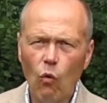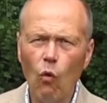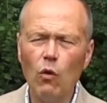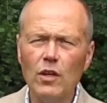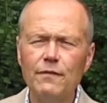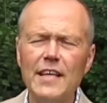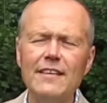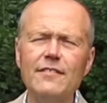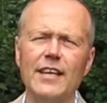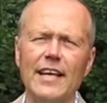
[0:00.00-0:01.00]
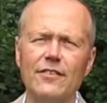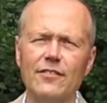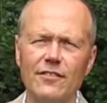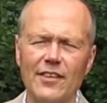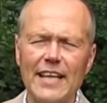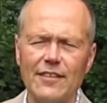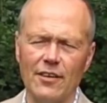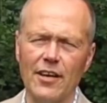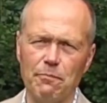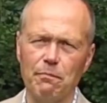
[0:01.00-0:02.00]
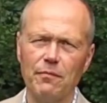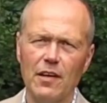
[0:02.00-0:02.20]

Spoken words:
All of these things take time.